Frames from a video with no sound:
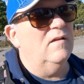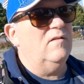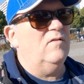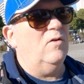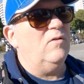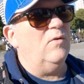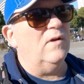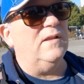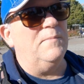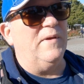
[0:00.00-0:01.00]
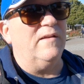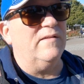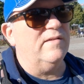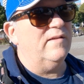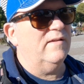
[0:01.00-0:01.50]
Tokyo
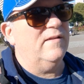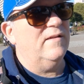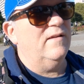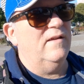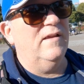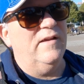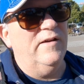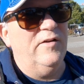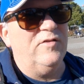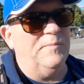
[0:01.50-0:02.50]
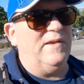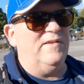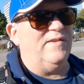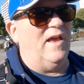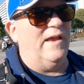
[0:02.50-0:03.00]
Olympics. Here's a big
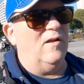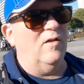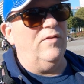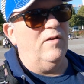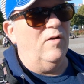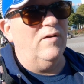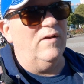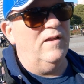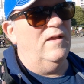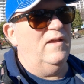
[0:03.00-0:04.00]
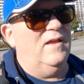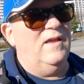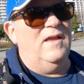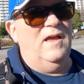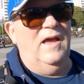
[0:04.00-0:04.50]
sign, although
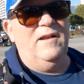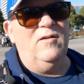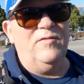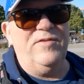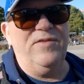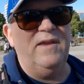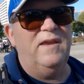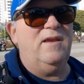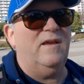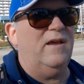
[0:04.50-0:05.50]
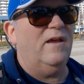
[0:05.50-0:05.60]
I don't think